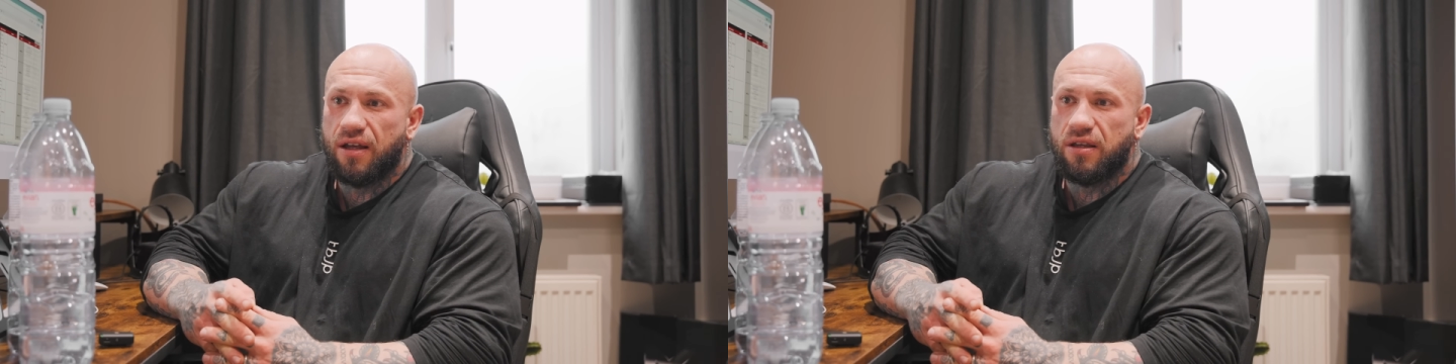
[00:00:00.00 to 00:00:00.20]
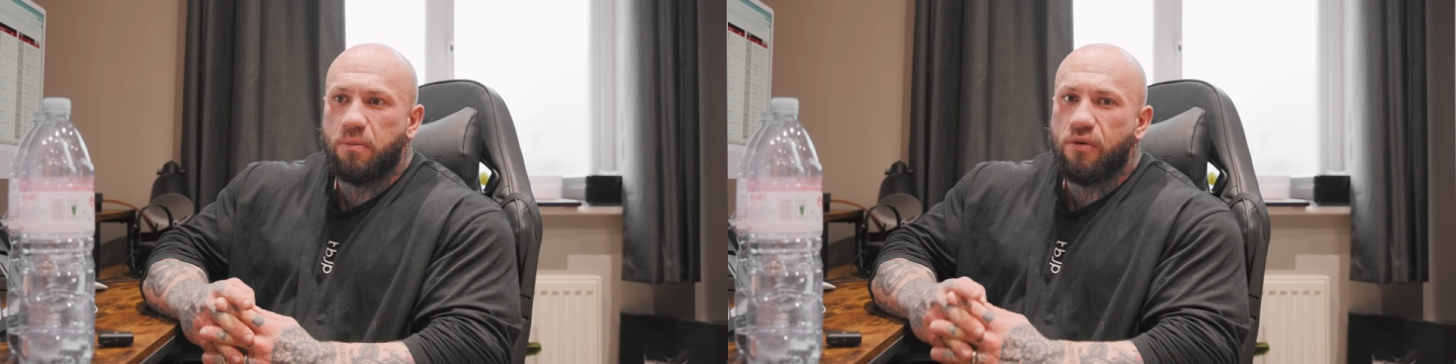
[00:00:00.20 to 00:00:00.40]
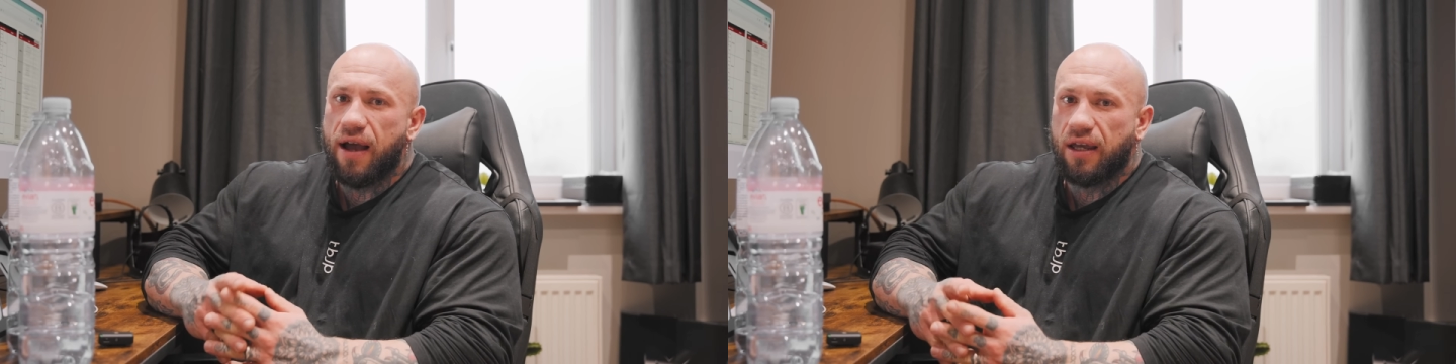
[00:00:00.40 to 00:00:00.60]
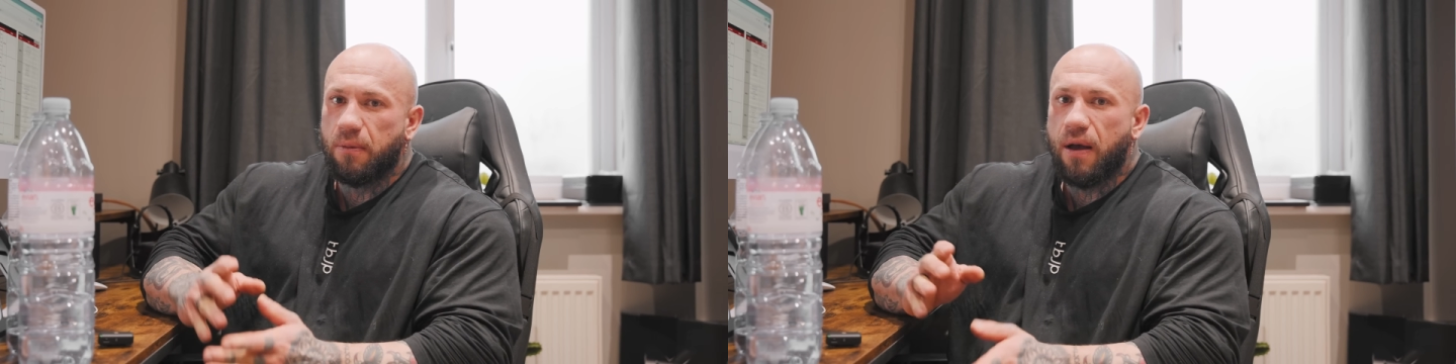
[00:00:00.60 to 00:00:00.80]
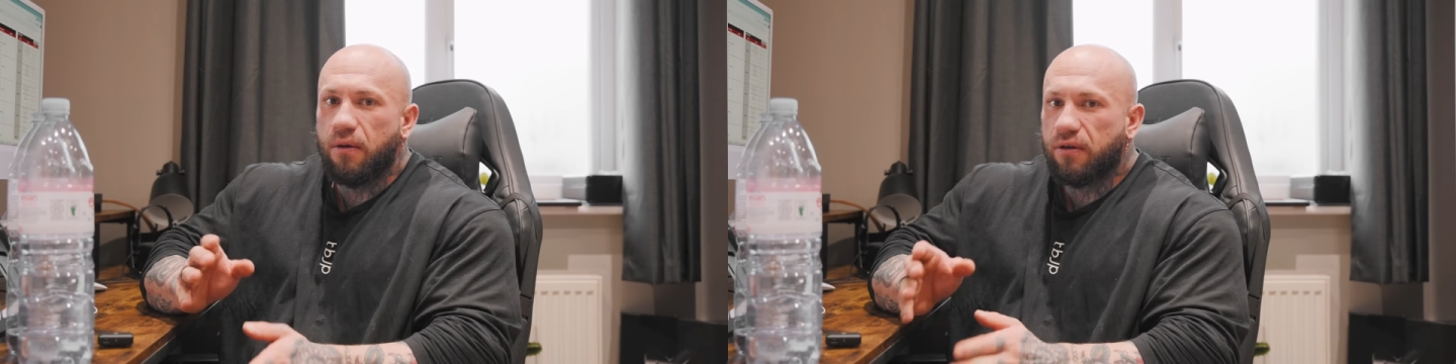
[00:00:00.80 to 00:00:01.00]
and you're bragging
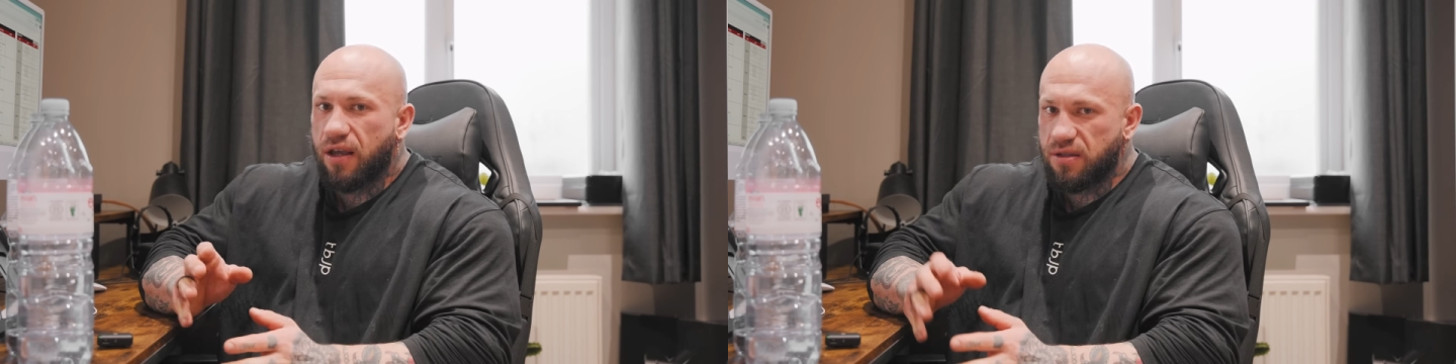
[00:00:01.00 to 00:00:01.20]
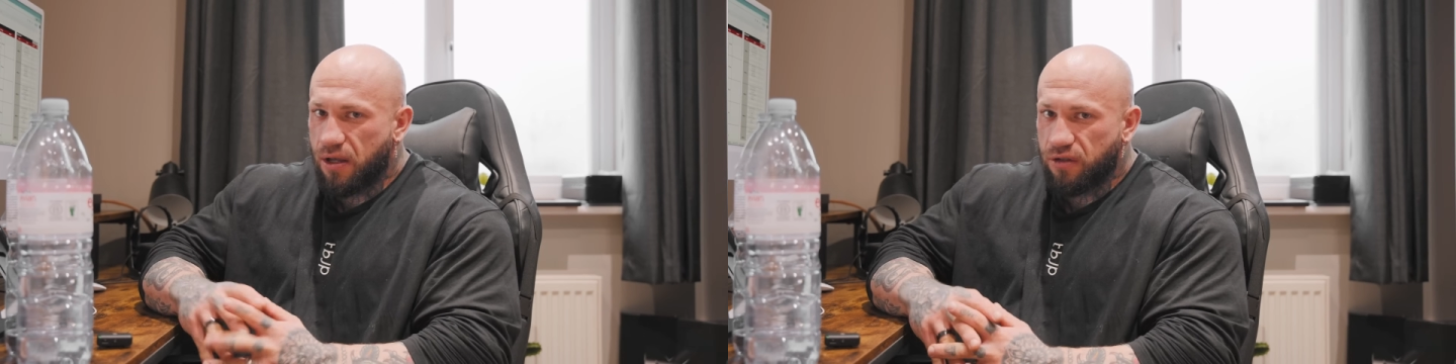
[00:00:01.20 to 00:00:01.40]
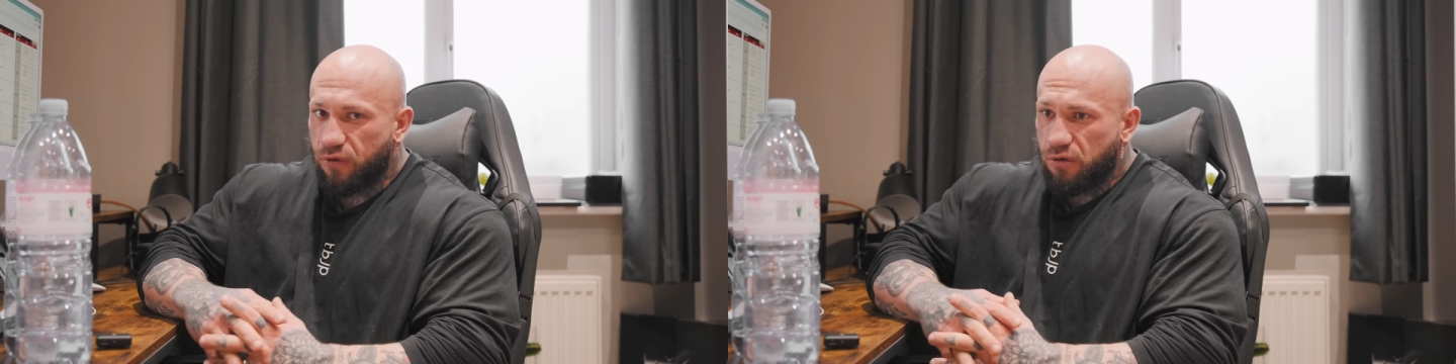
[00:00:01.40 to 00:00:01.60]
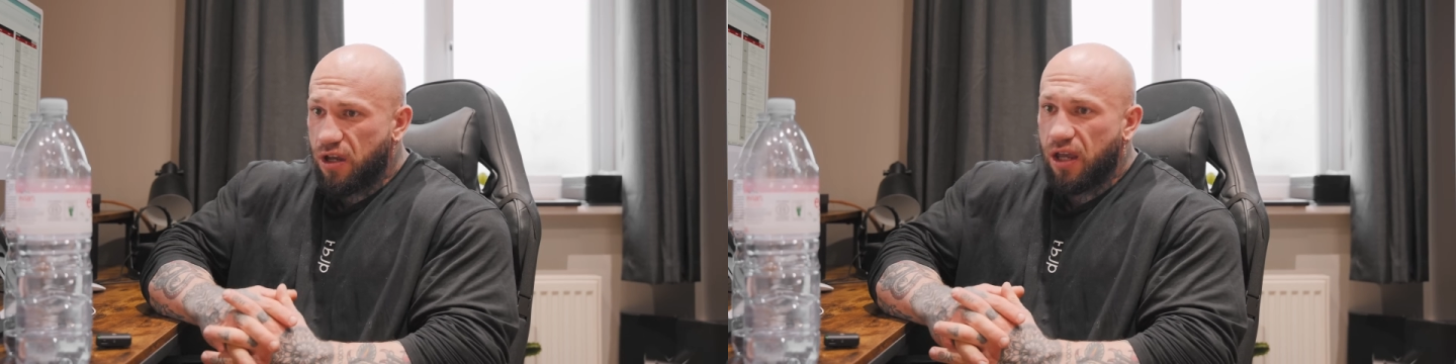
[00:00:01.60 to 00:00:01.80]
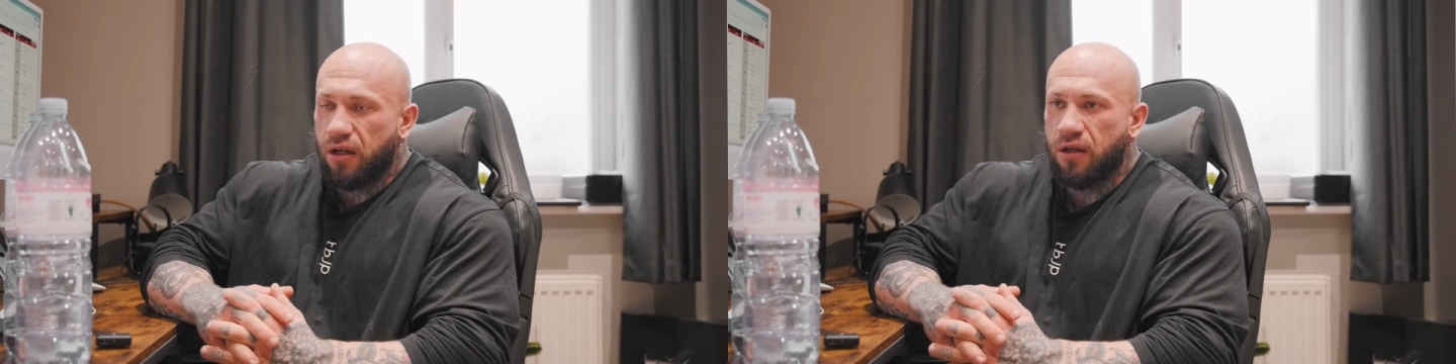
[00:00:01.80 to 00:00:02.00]
about the crazy amounts of food
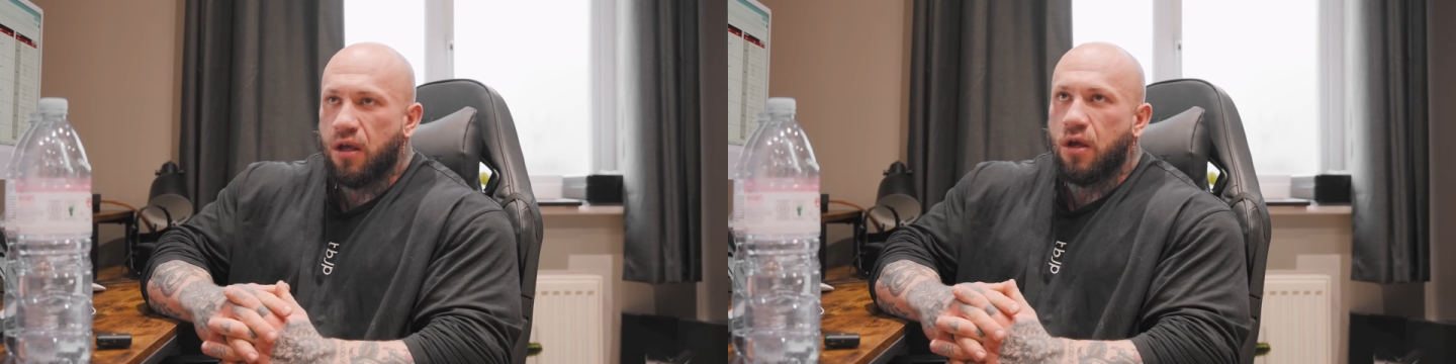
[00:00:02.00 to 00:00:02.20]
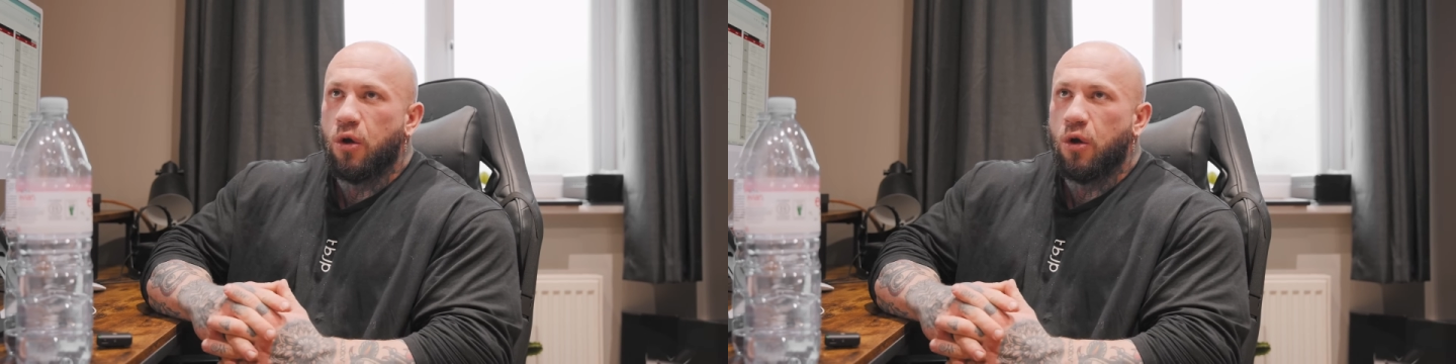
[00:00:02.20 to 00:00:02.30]
you're eating,